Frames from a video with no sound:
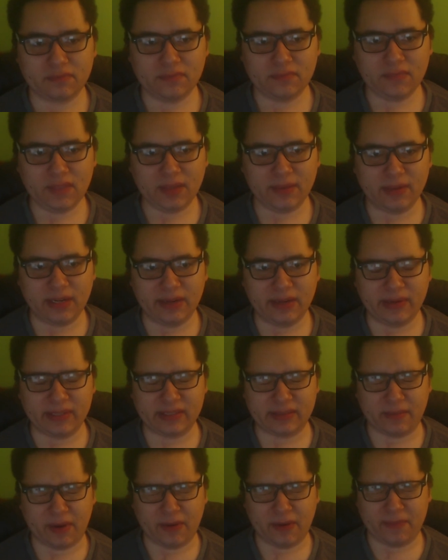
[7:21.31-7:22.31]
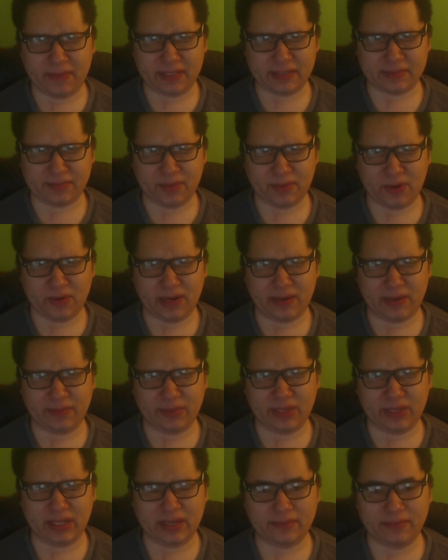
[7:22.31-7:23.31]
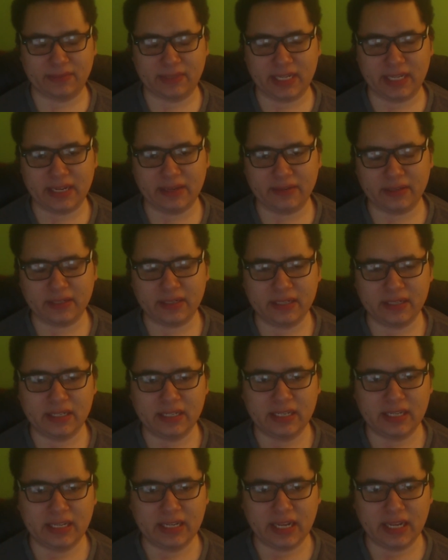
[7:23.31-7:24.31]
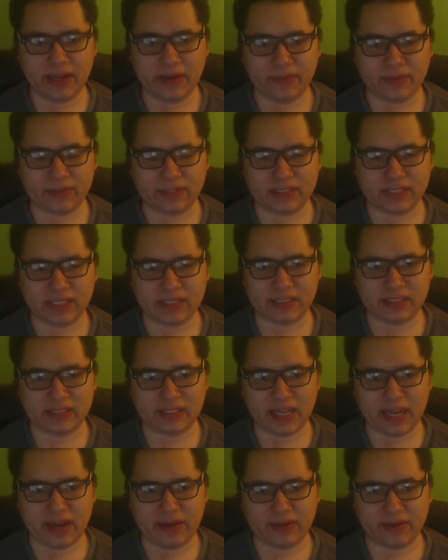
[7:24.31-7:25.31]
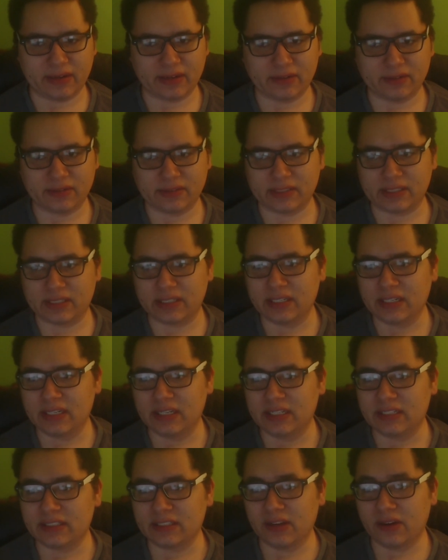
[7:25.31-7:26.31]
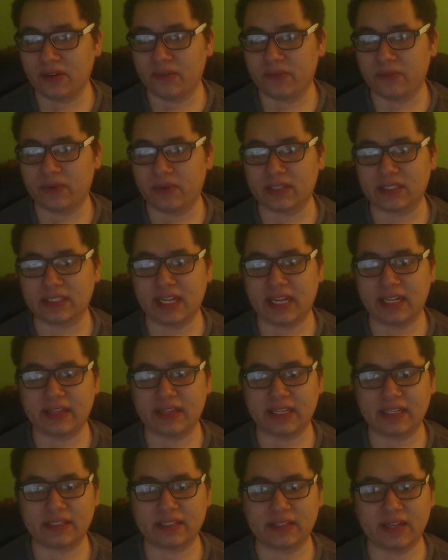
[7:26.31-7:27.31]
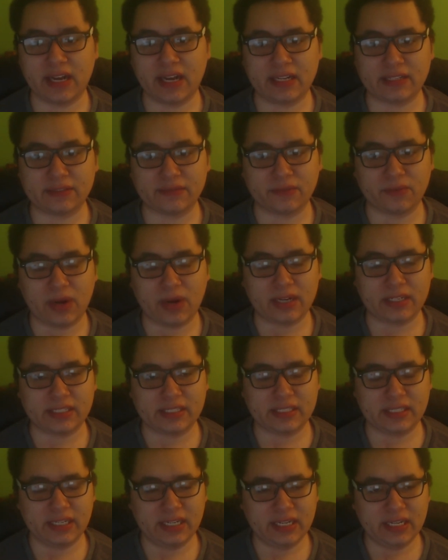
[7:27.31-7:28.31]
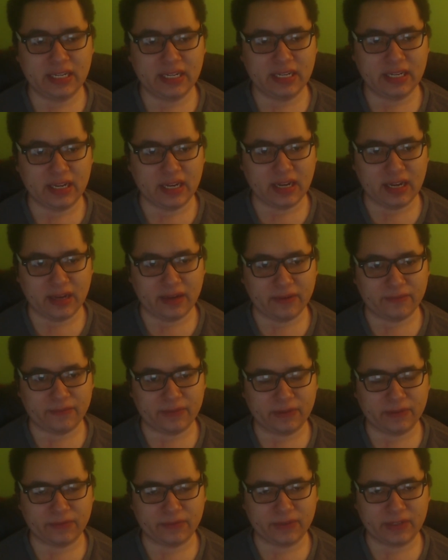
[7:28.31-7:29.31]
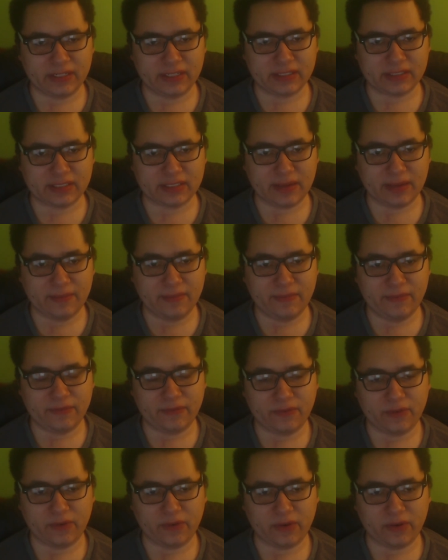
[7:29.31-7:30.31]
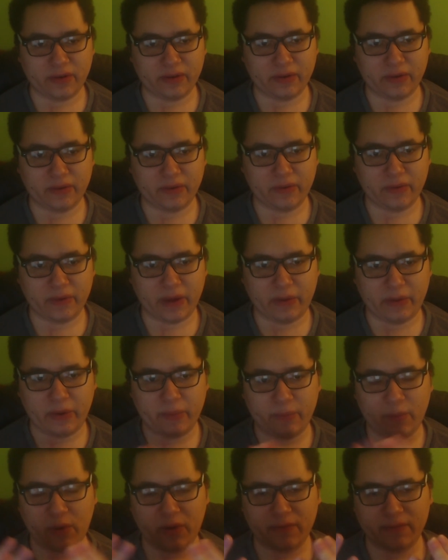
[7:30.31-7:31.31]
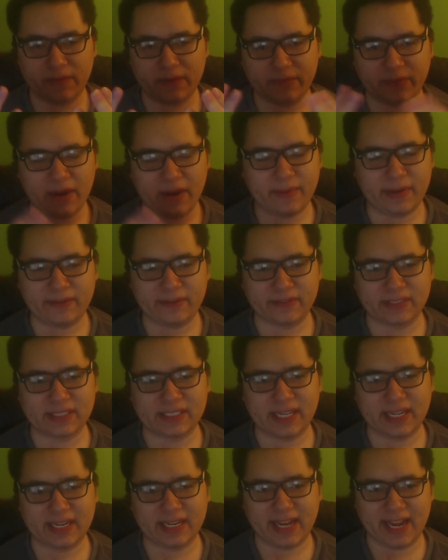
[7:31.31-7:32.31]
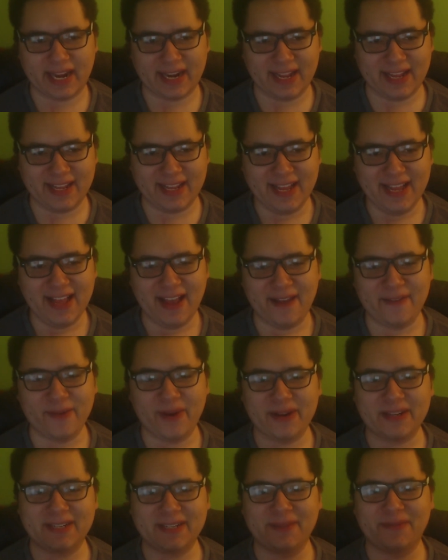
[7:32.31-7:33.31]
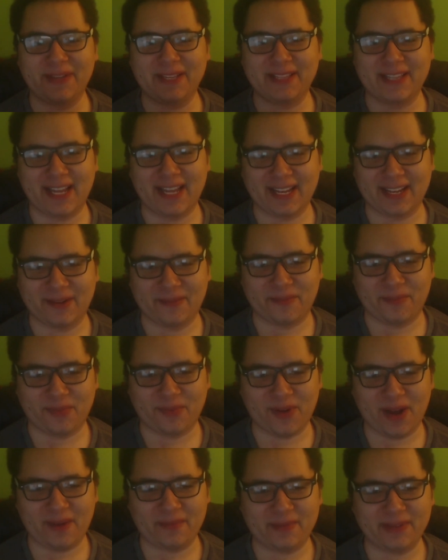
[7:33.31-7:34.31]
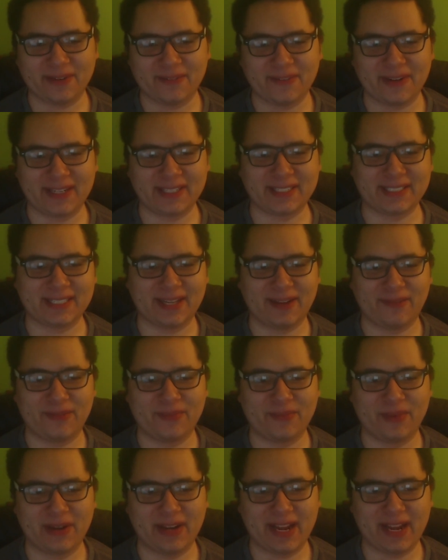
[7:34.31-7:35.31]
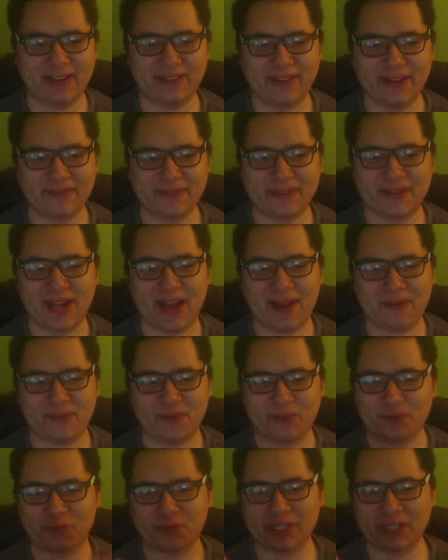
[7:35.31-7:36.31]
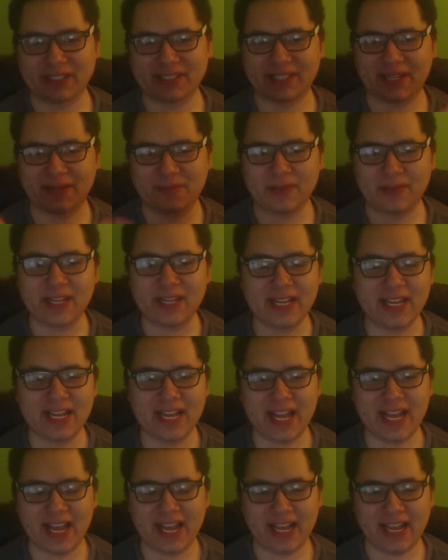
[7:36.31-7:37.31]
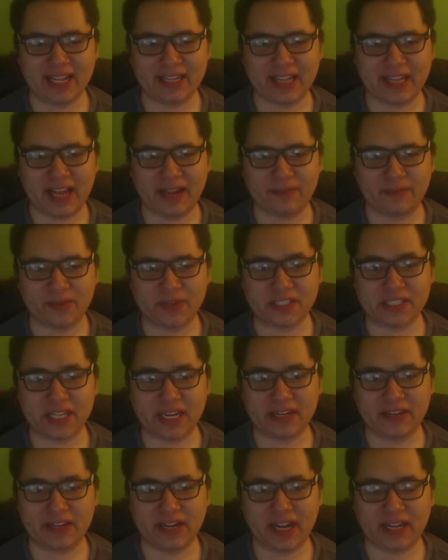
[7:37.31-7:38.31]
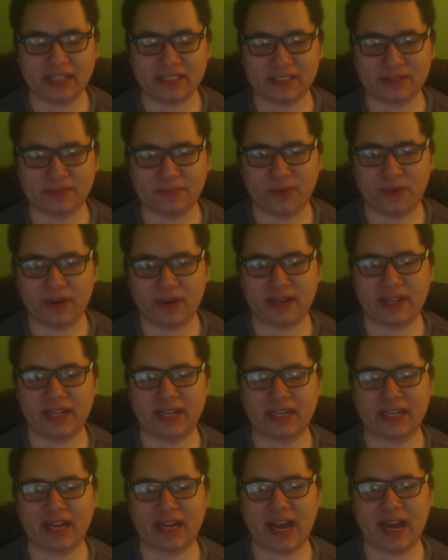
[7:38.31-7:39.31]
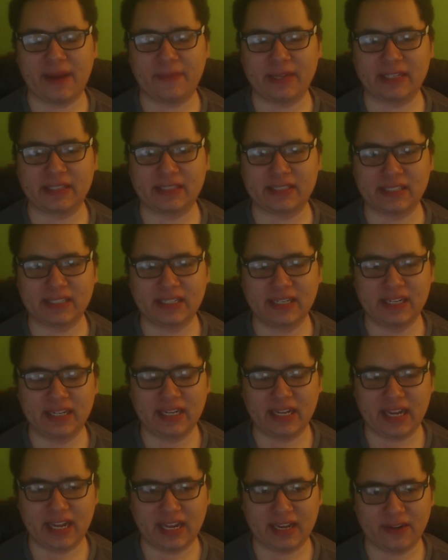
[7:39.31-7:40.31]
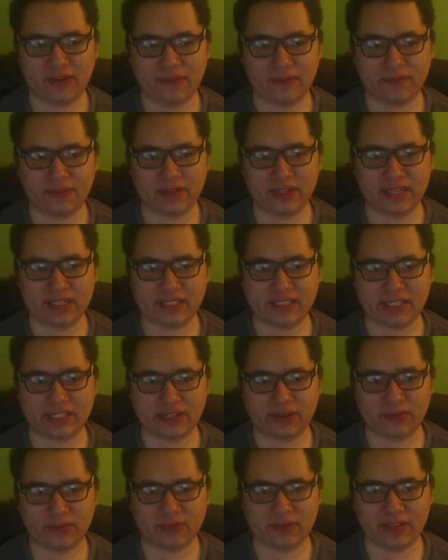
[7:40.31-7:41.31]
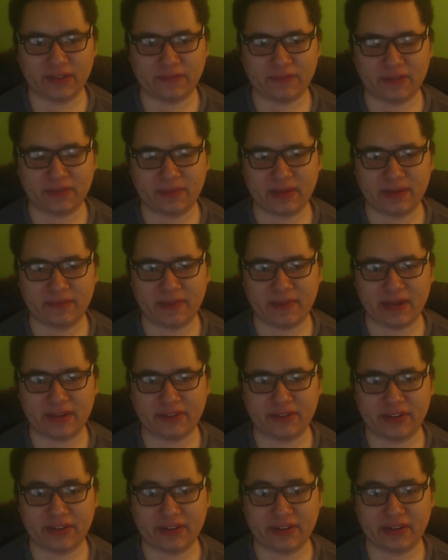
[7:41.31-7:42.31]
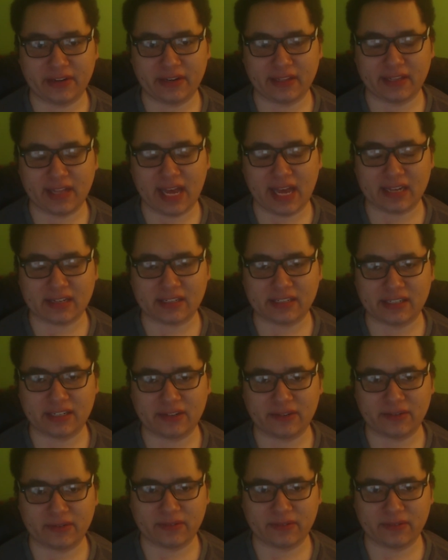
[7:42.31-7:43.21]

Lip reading: But anyways, I'm hoping this program will help me out, and we'll just have to see how it goes. So, once again, thank you guys for watching. Feel free to sub for more. Why am I even saying that? If you're watching the vlog, you're probably already subbed. But anyway, if you're not, feel free to sub. And I appreciate you guys' support and the comments. And hopefully this year will definitely be a better year than last year.